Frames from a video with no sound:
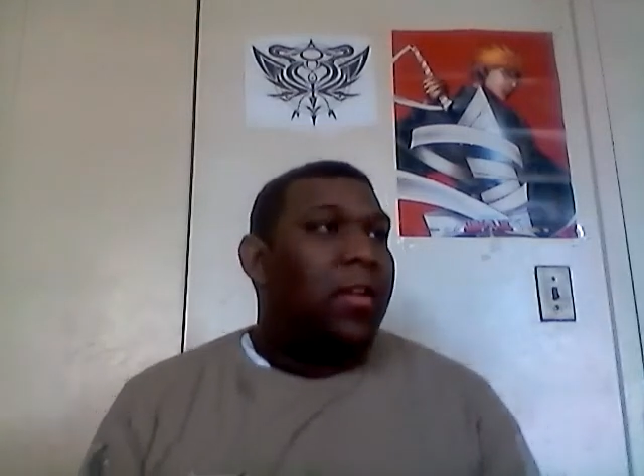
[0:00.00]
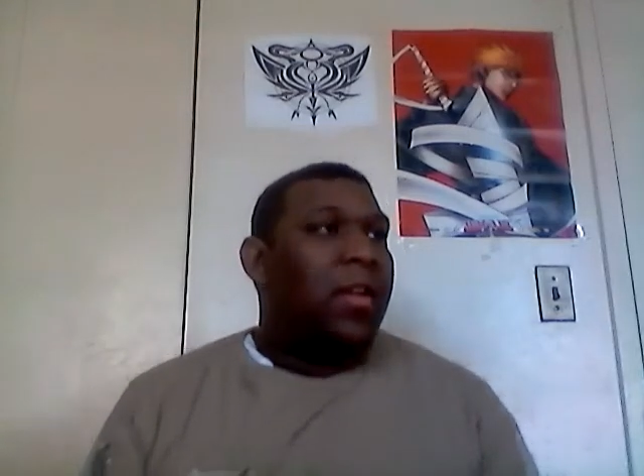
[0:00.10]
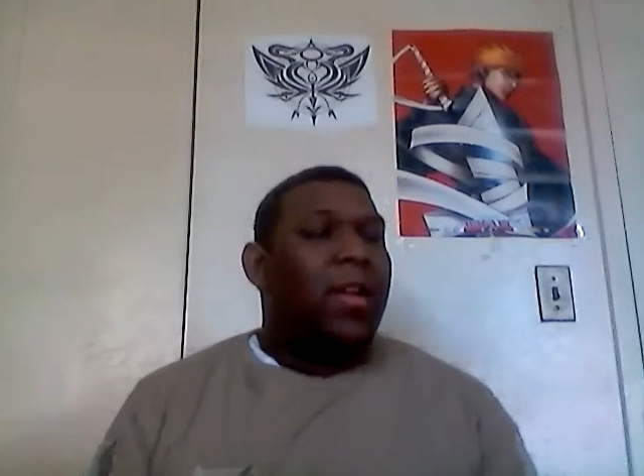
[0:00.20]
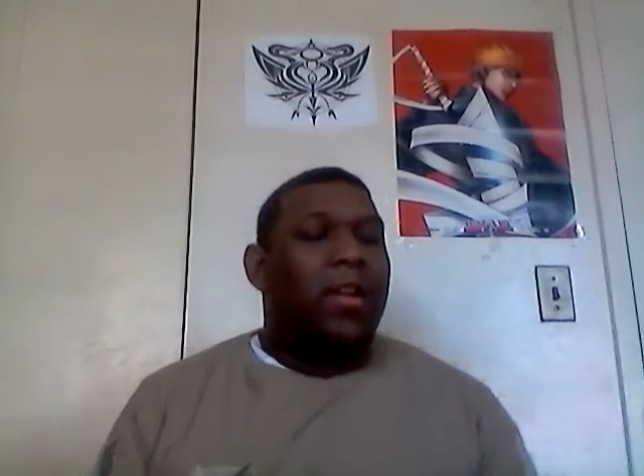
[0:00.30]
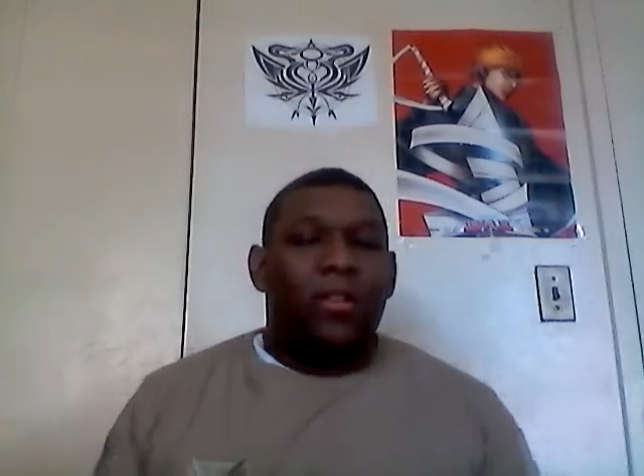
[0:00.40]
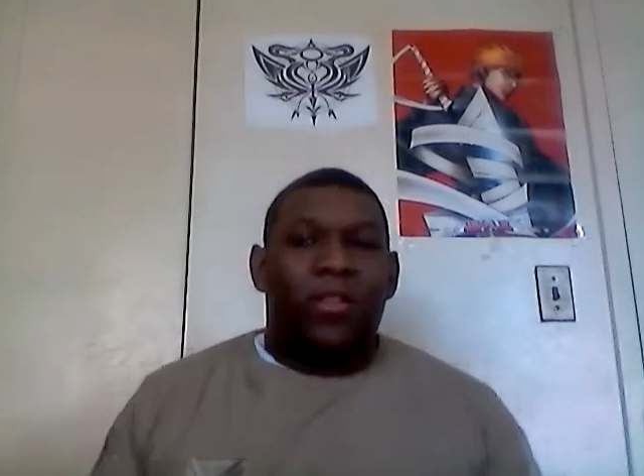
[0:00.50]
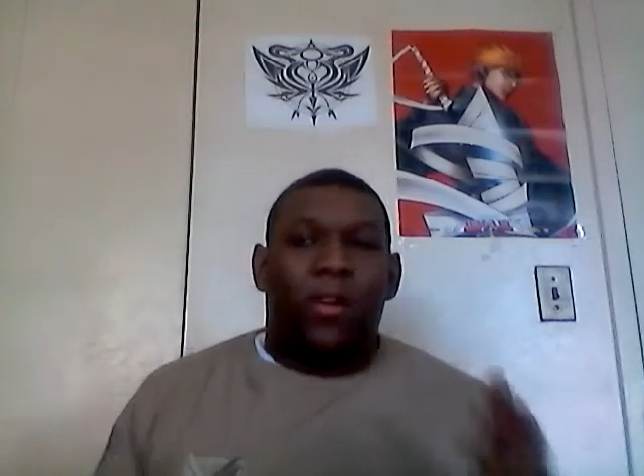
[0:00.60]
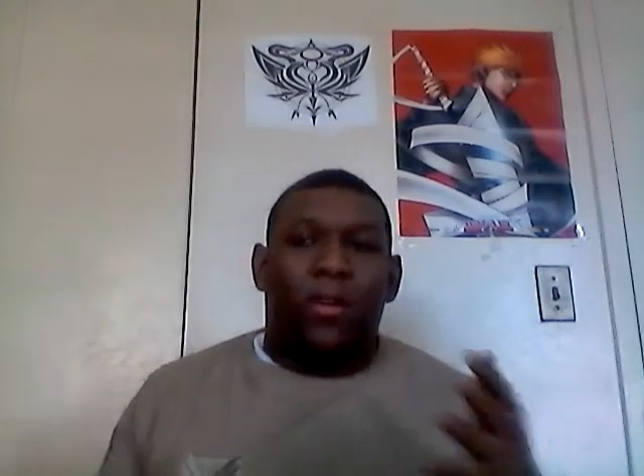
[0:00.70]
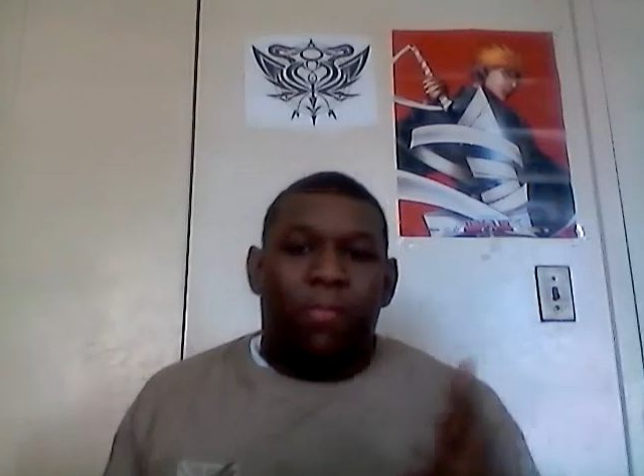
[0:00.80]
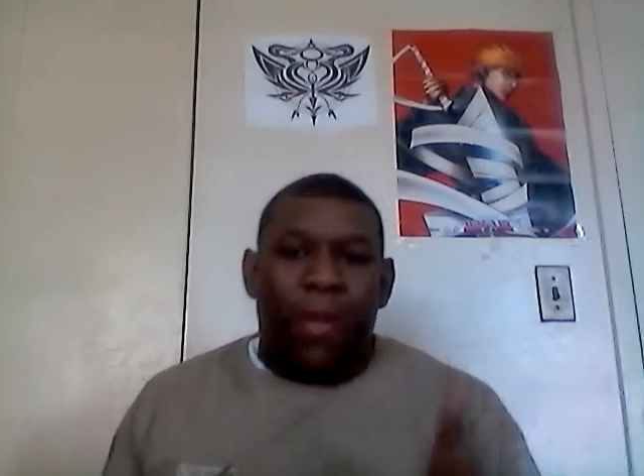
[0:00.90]
And
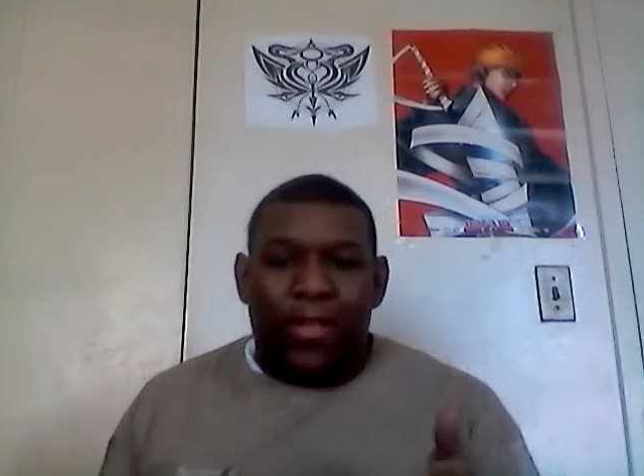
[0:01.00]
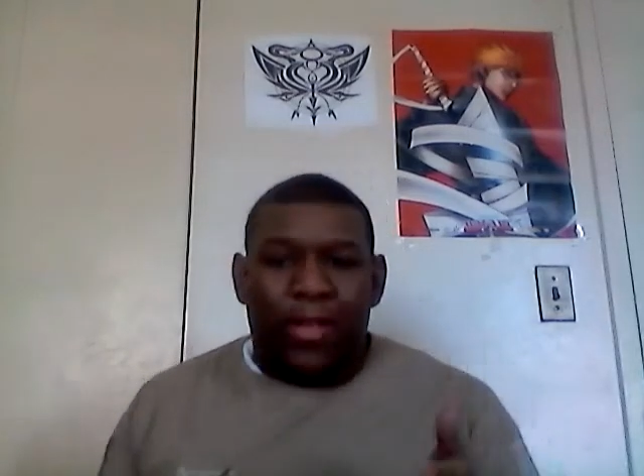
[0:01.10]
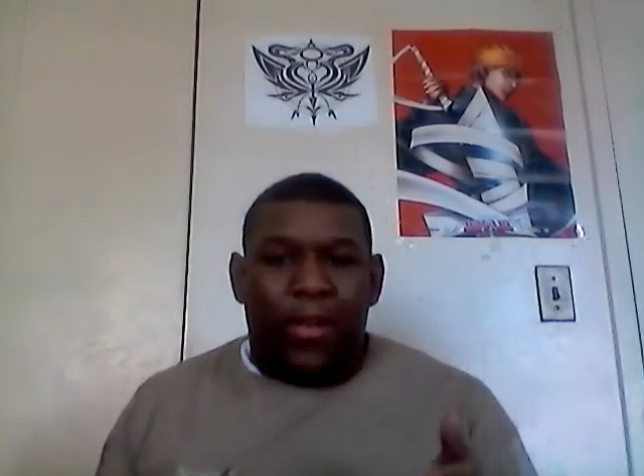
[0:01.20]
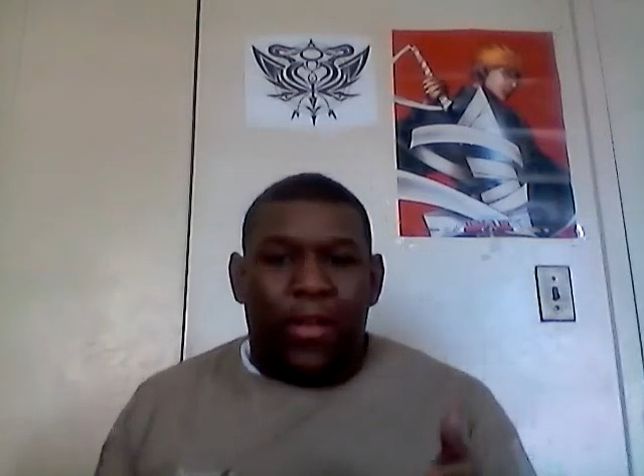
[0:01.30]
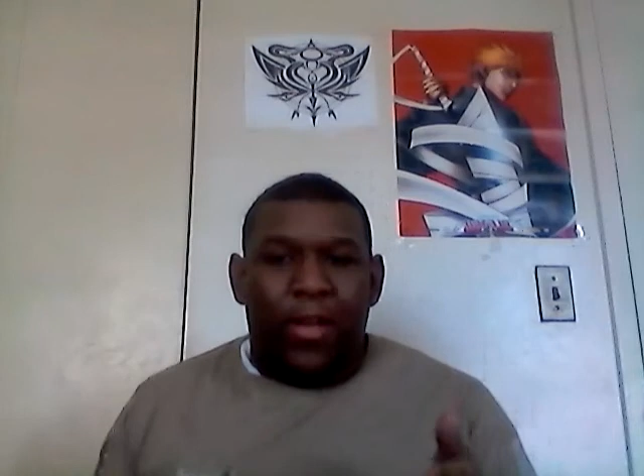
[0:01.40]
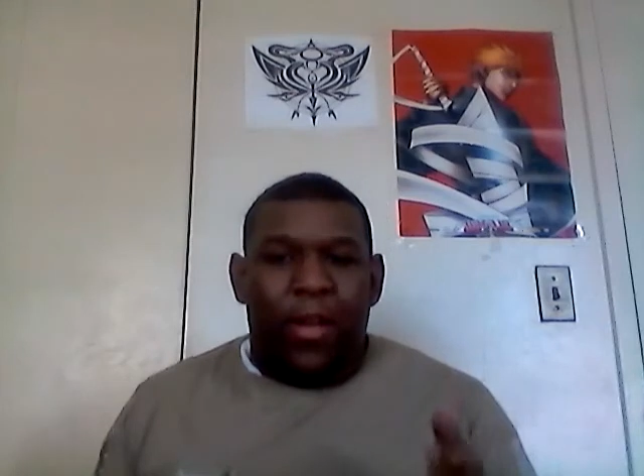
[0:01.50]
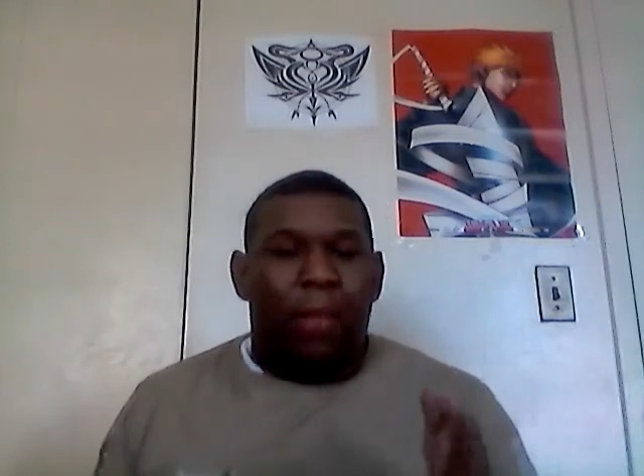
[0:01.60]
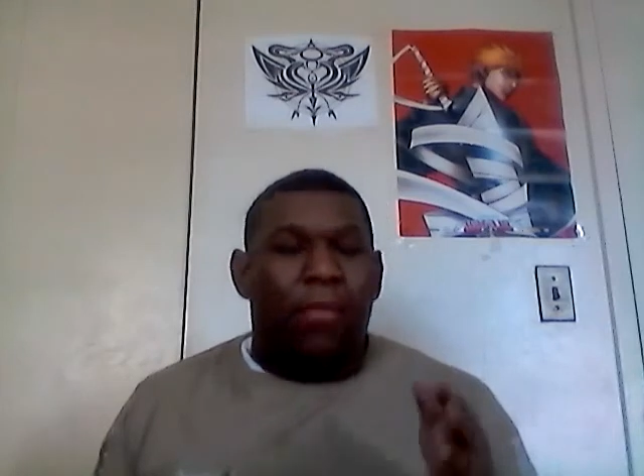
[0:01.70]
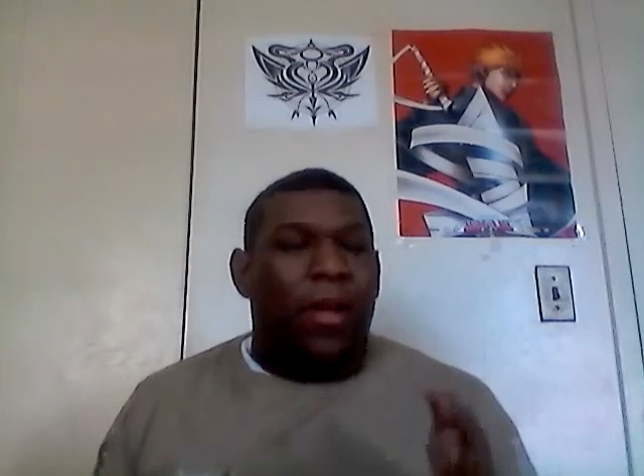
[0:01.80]
so basically, I'm